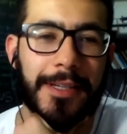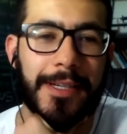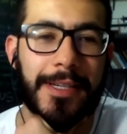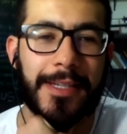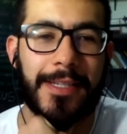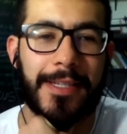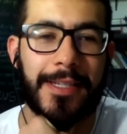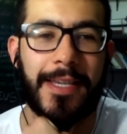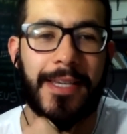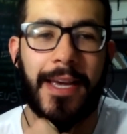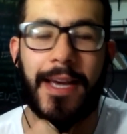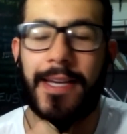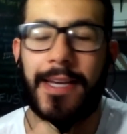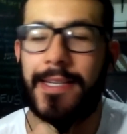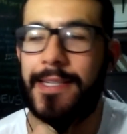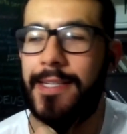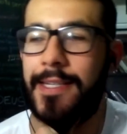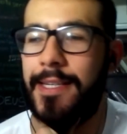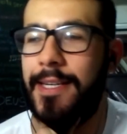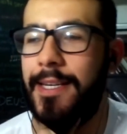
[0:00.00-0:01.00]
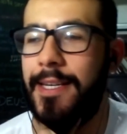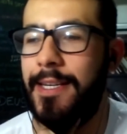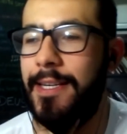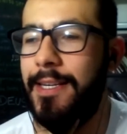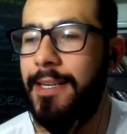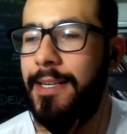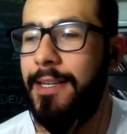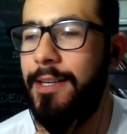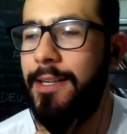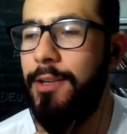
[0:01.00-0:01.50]
says.
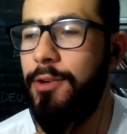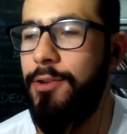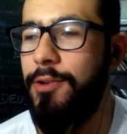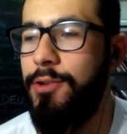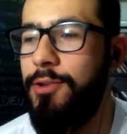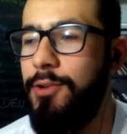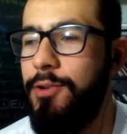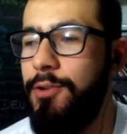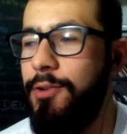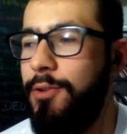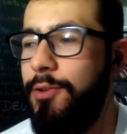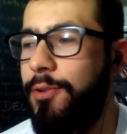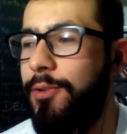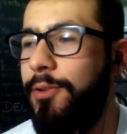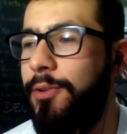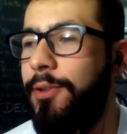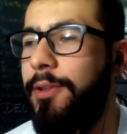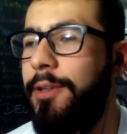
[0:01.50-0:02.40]
He used to